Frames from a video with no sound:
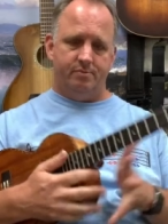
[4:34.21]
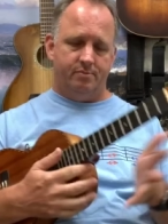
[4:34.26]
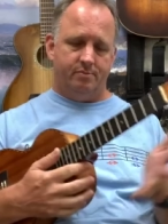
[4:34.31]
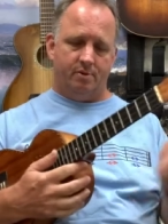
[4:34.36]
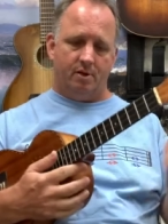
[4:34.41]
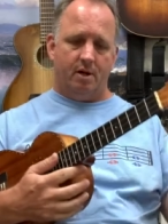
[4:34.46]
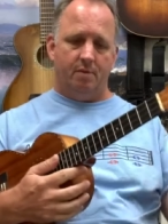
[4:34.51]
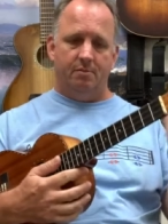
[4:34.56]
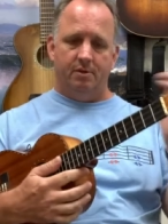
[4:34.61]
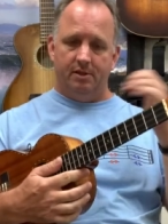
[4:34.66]

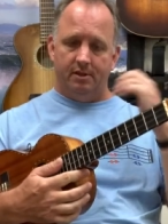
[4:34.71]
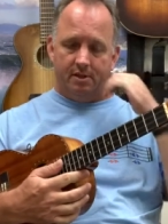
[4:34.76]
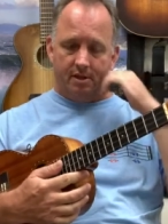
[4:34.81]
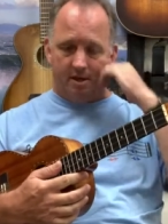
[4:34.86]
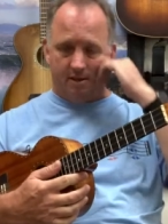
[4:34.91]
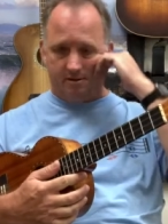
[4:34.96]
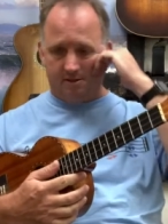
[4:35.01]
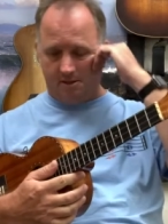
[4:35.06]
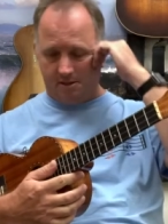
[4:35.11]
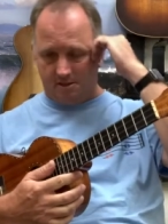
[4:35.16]
probably
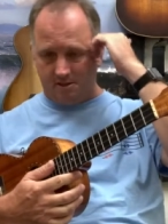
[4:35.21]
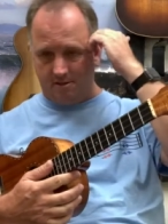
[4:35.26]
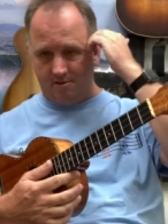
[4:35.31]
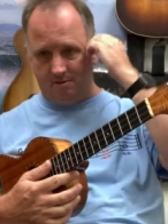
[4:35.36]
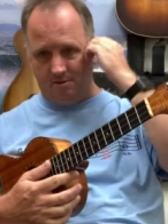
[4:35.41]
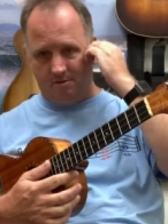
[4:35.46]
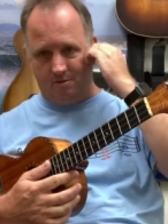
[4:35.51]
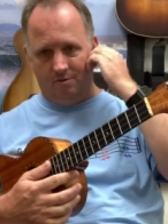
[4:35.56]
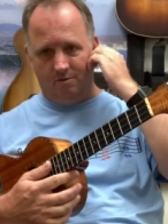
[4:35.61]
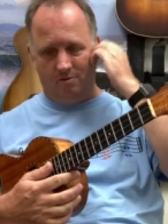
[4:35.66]
not going to
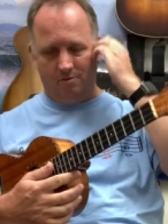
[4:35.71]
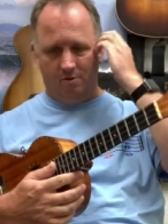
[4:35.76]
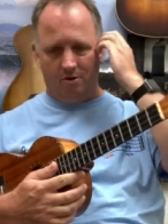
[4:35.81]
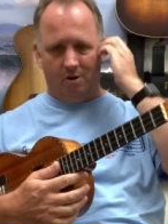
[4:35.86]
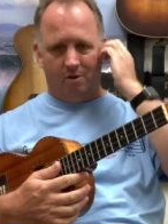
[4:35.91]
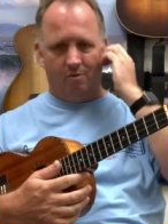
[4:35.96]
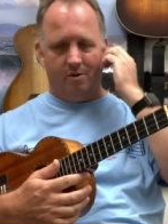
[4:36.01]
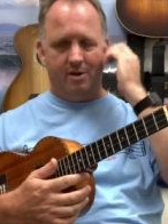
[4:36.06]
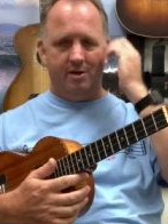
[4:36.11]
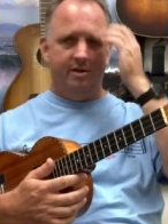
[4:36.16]

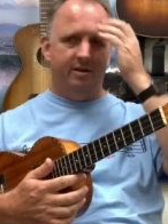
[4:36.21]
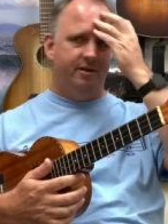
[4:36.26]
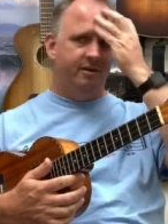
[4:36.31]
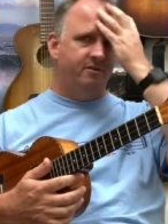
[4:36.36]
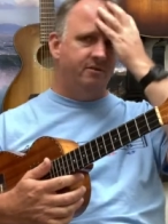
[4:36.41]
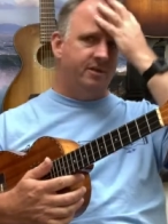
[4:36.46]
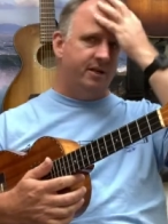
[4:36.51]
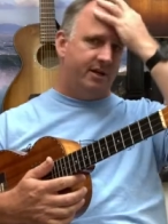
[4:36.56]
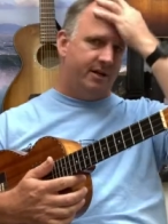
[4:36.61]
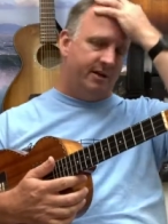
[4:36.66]
work. Why did I
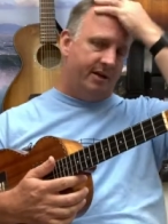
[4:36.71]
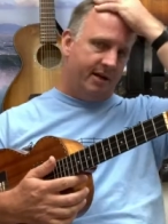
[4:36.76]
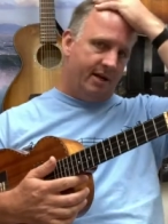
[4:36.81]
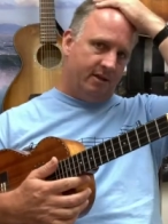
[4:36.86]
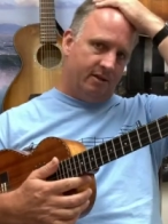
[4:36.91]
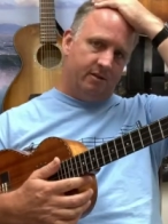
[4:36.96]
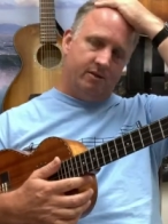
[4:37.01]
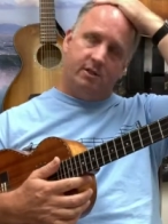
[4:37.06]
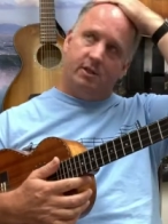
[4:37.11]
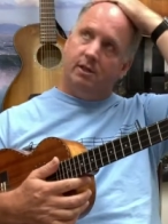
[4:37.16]
use that
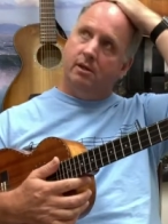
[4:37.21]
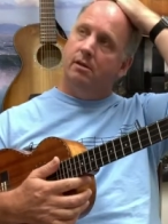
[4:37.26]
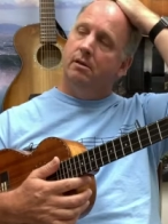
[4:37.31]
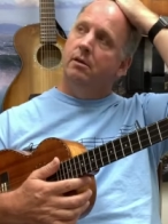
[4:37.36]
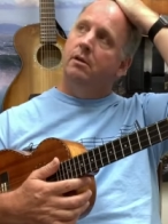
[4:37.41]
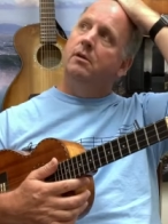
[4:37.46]
analogy?